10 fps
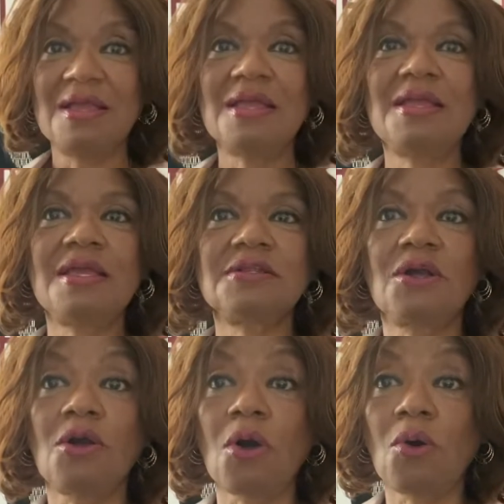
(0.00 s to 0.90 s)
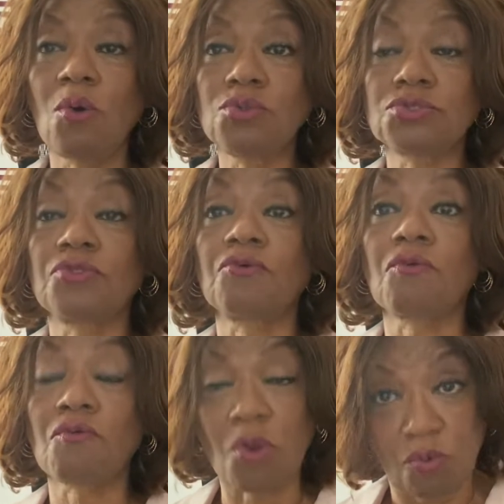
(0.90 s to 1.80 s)
It goes
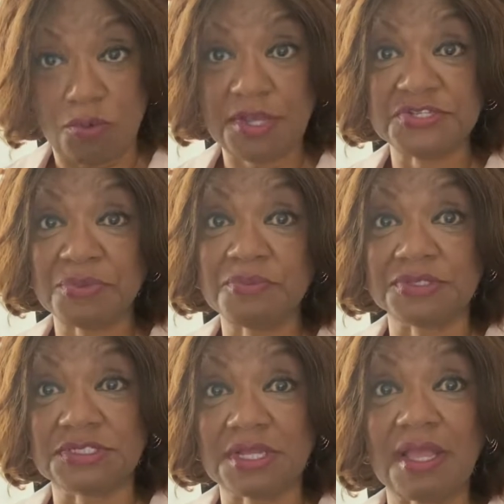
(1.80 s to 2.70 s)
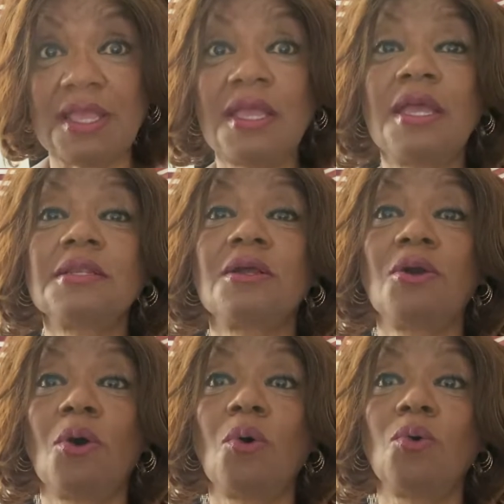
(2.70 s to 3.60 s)
through, as we would say, it
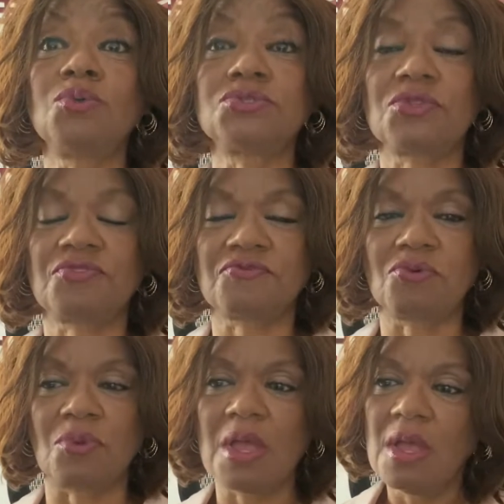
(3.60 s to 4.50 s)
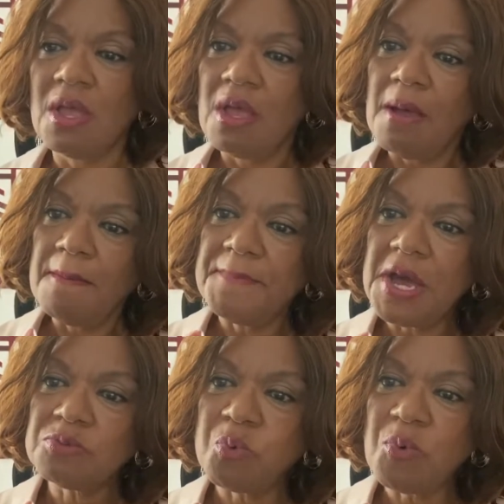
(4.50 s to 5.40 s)
goes through.
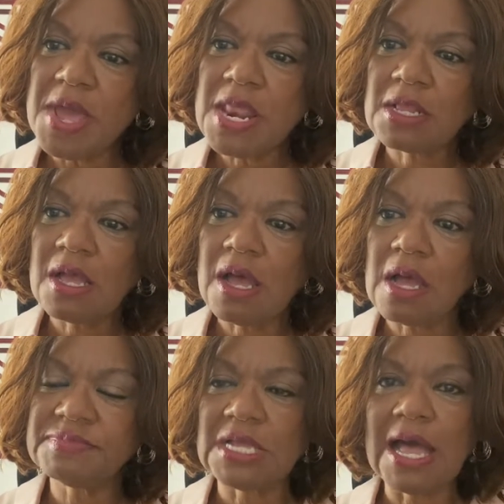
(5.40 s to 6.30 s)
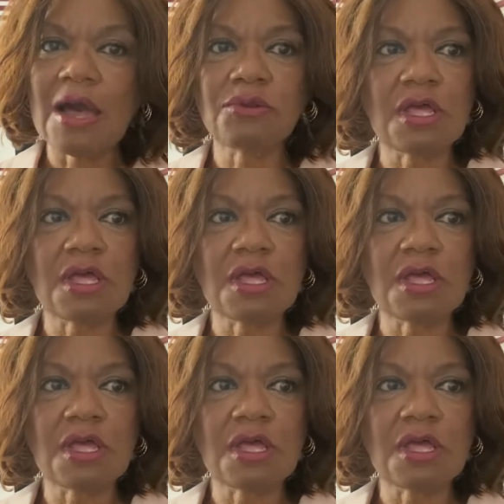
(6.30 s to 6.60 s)
But when it comes out